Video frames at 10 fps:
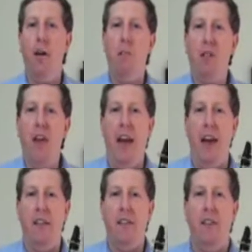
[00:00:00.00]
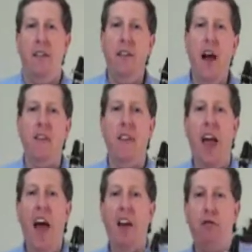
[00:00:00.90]
it plays is not
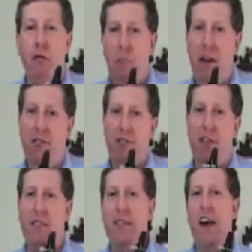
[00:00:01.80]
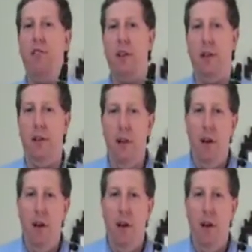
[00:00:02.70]
the actual pitch that sounded.